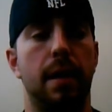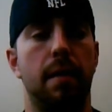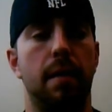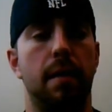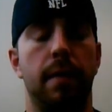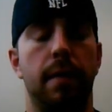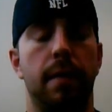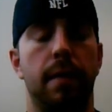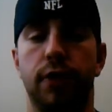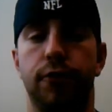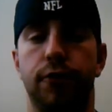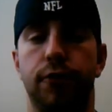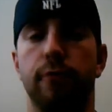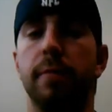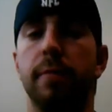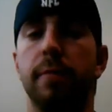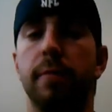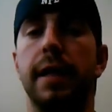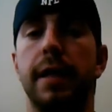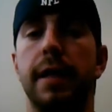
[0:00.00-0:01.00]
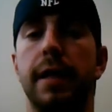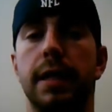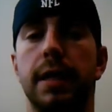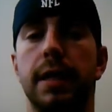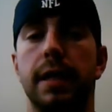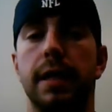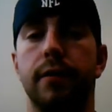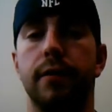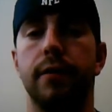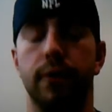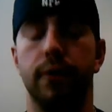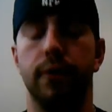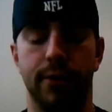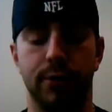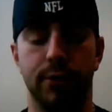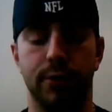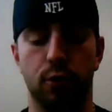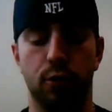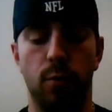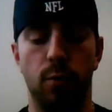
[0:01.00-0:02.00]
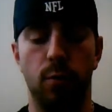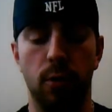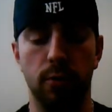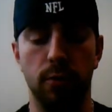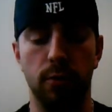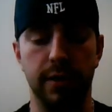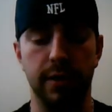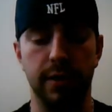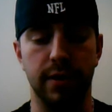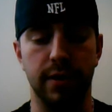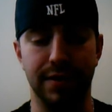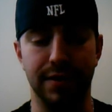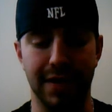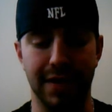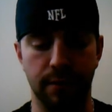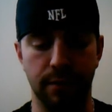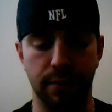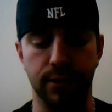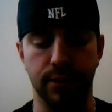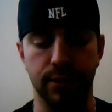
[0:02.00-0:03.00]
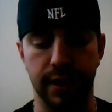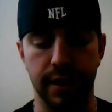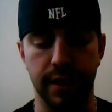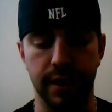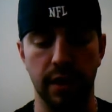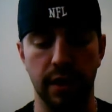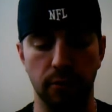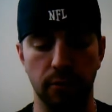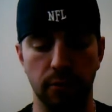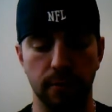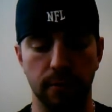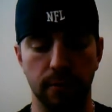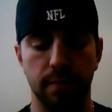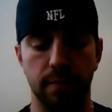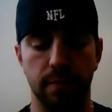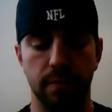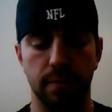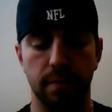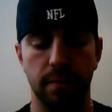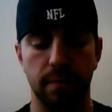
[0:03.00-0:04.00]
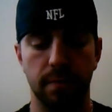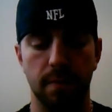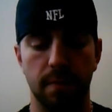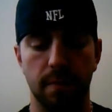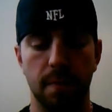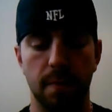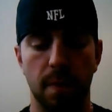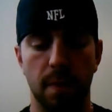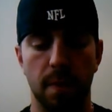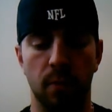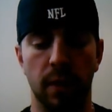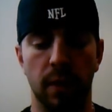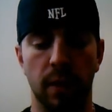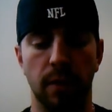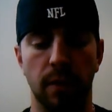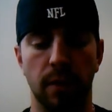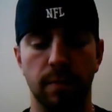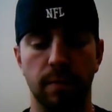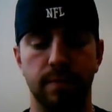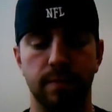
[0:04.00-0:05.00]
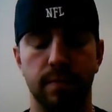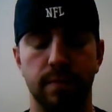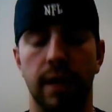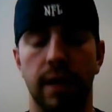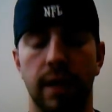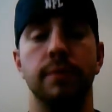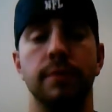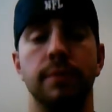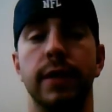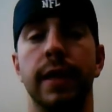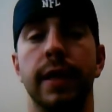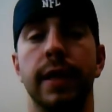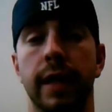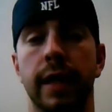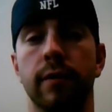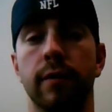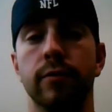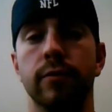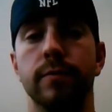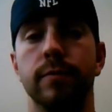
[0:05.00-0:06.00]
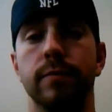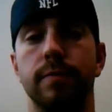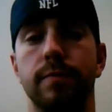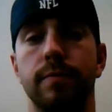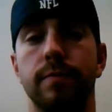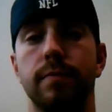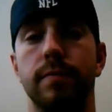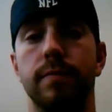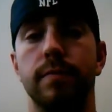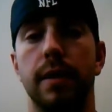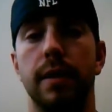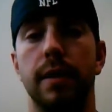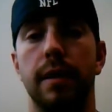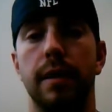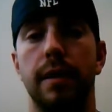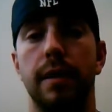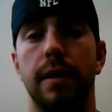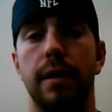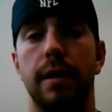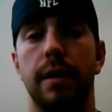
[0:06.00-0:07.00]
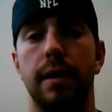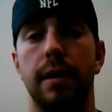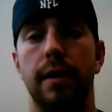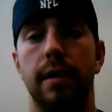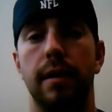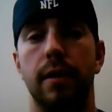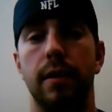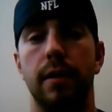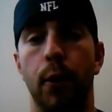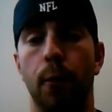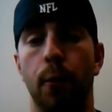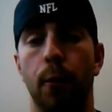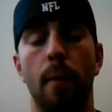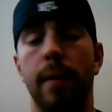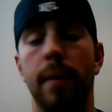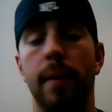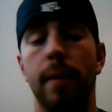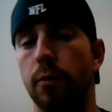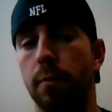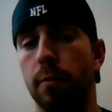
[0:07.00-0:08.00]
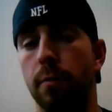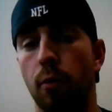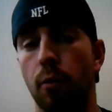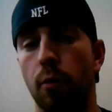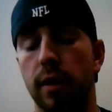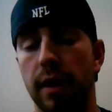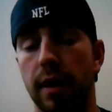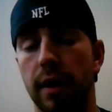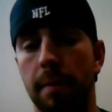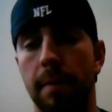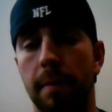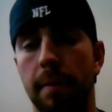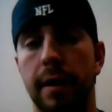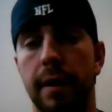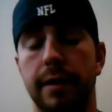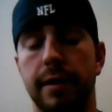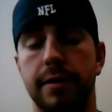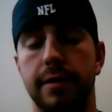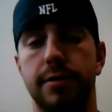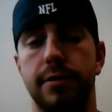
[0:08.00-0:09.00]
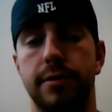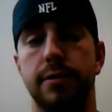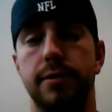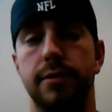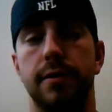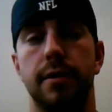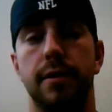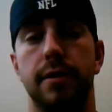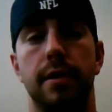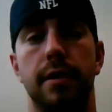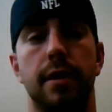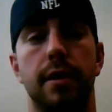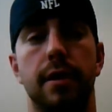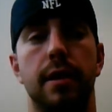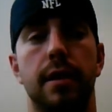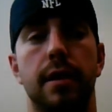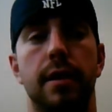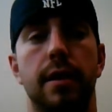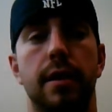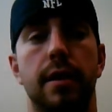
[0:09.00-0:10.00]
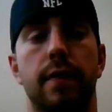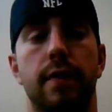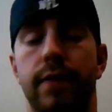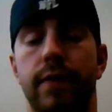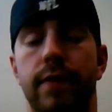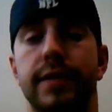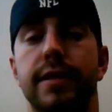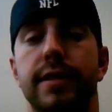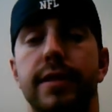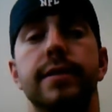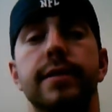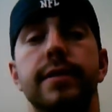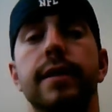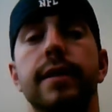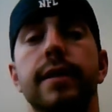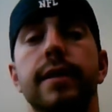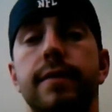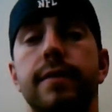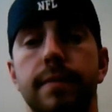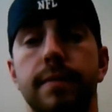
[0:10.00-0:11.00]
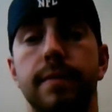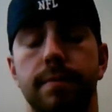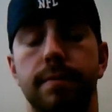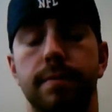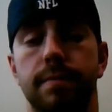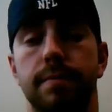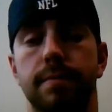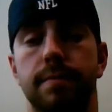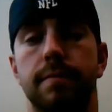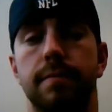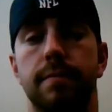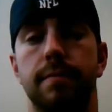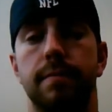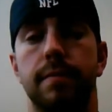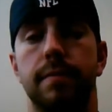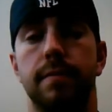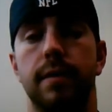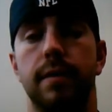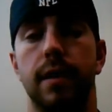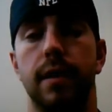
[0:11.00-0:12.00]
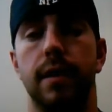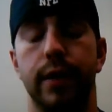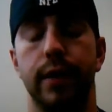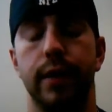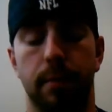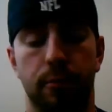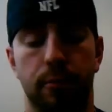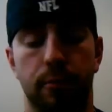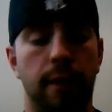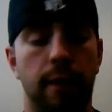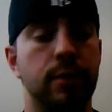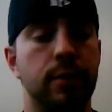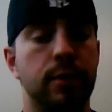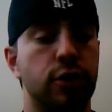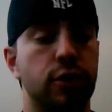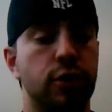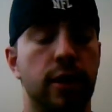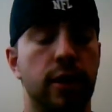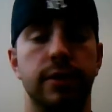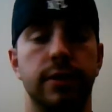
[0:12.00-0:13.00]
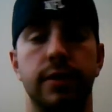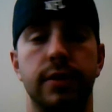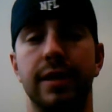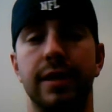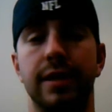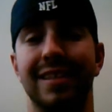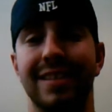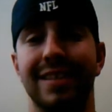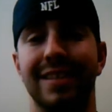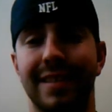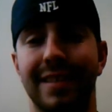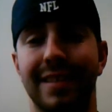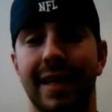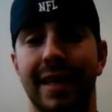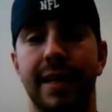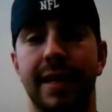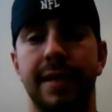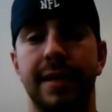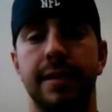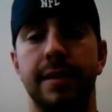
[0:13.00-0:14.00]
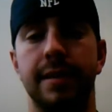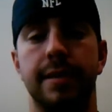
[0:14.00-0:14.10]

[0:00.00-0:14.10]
But as for me, there's a quote that says, never say never. Well, I'm saying never. There won't be more comebacks. This is it. The promise Shawn Steele is done.